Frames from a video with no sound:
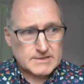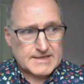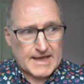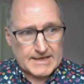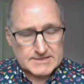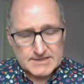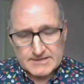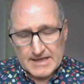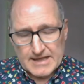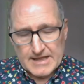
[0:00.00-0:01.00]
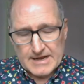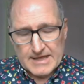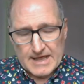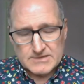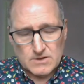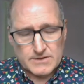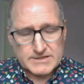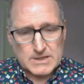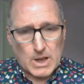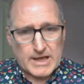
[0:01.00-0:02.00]
taste. And he has all
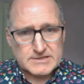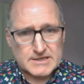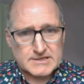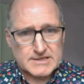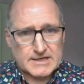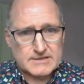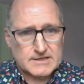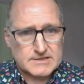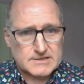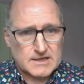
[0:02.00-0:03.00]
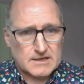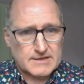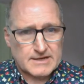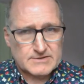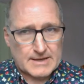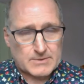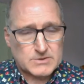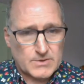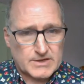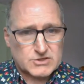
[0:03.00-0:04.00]
these classics in this that he's able
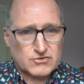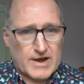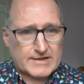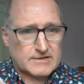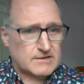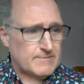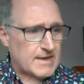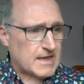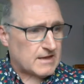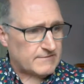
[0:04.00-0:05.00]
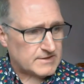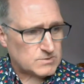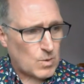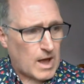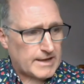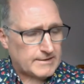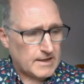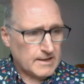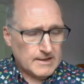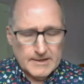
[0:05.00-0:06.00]
to extract in the making of this wine.
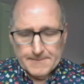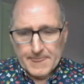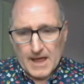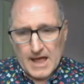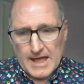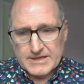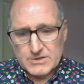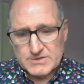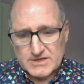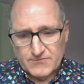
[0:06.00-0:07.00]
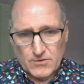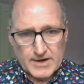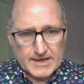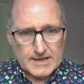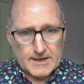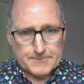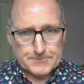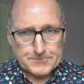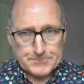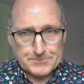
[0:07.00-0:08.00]
I used this for
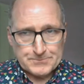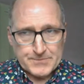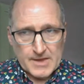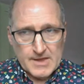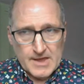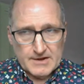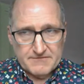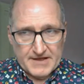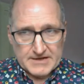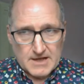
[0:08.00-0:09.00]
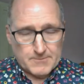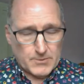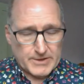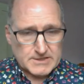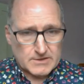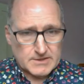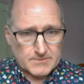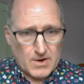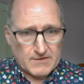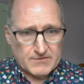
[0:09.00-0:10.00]
an event a couple weeks ago. I did a
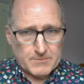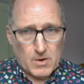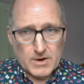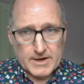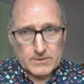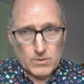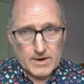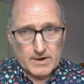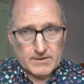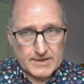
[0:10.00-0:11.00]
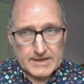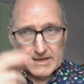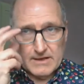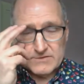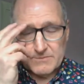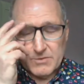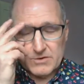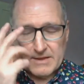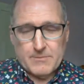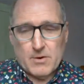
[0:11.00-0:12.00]
private party where it was a
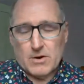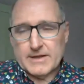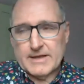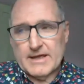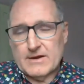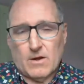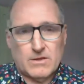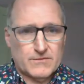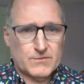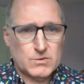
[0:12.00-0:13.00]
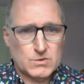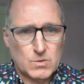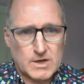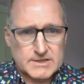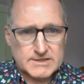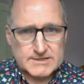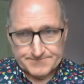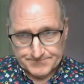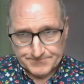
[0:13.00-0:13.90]
birthday party, and all the food was